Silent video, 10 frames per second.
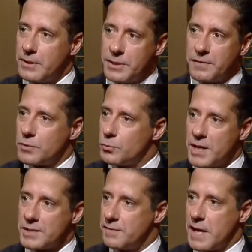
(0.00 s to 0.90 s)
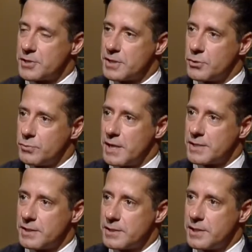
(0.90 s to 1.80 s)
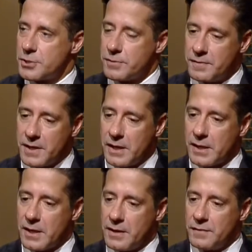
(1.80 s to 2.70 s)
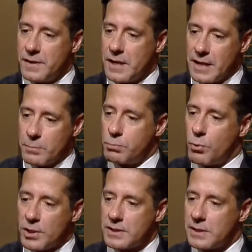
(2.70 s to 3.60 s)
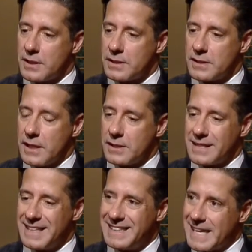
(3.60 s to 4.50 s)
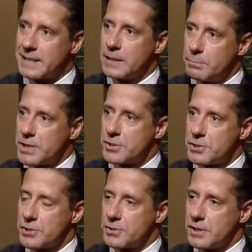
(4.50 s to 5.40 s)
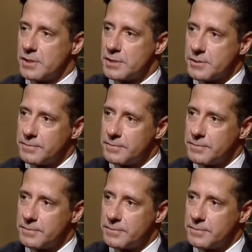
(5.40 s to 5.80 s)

different ways of actually addressing this issue via important and connecting messages to kids.